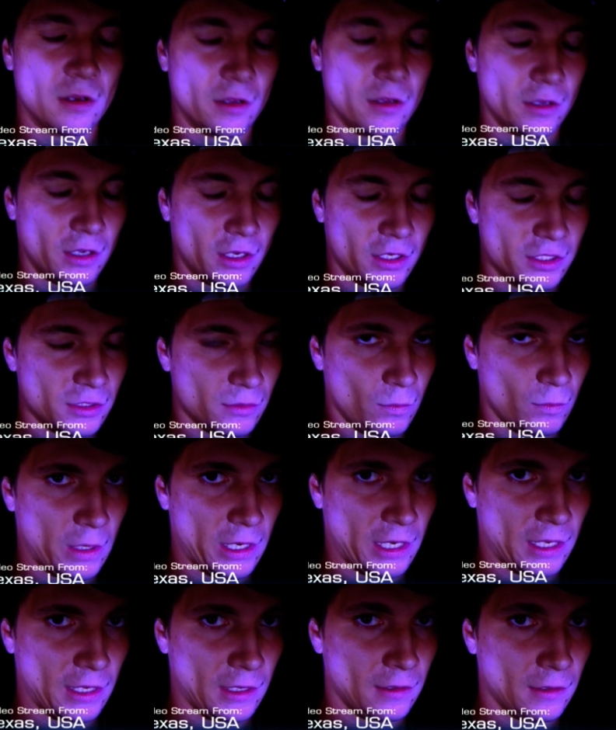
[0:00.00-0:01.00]
the location
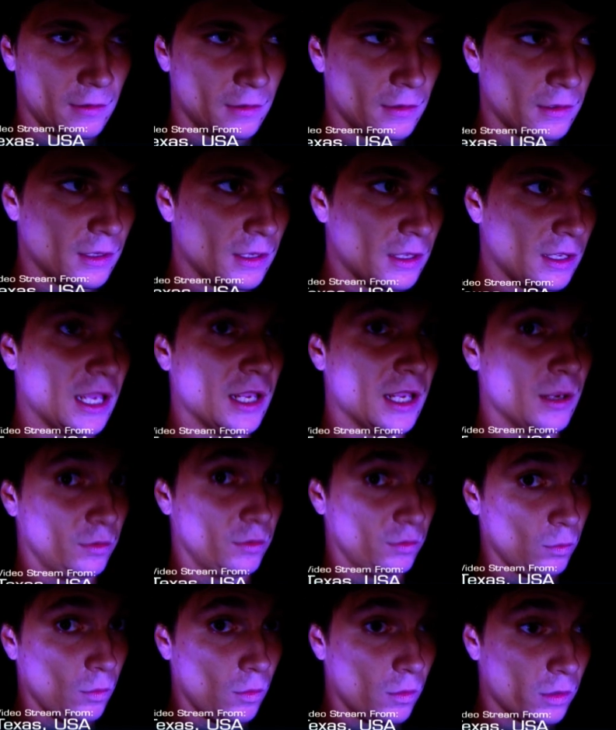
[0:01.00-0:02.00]
where he
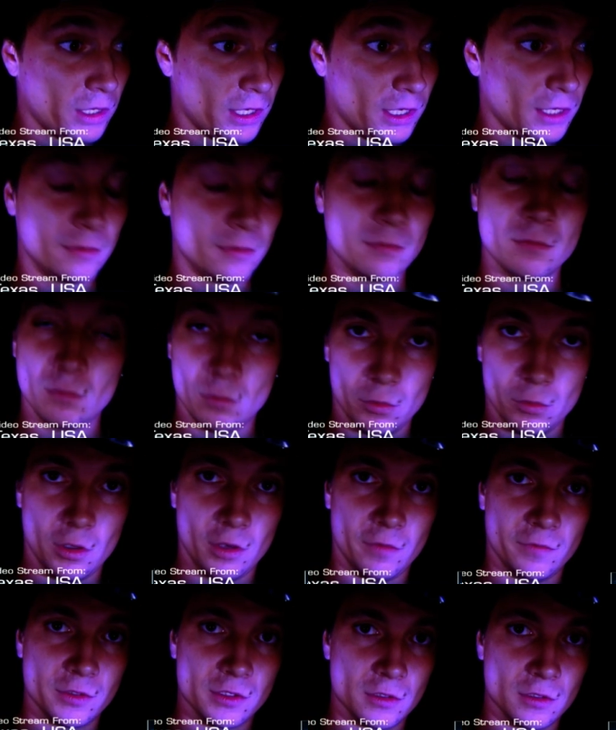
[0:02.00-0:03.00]
was walking, we'll
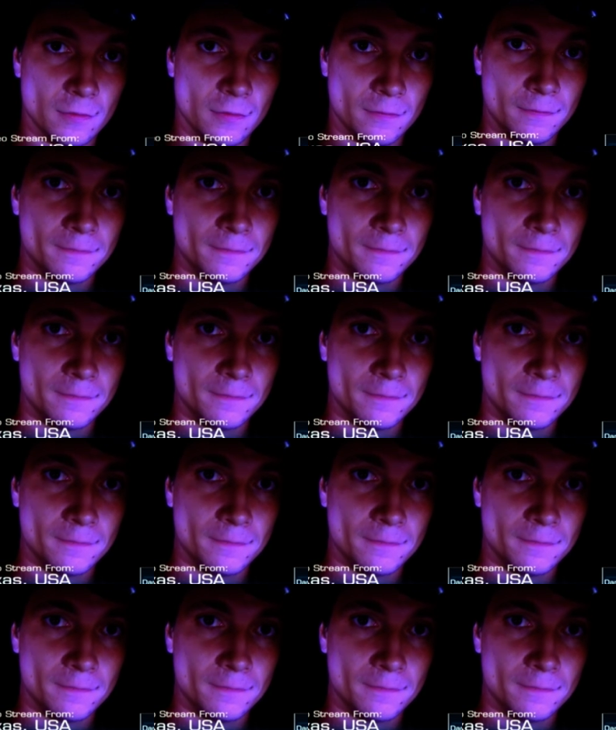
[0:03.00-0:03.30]
know for sure.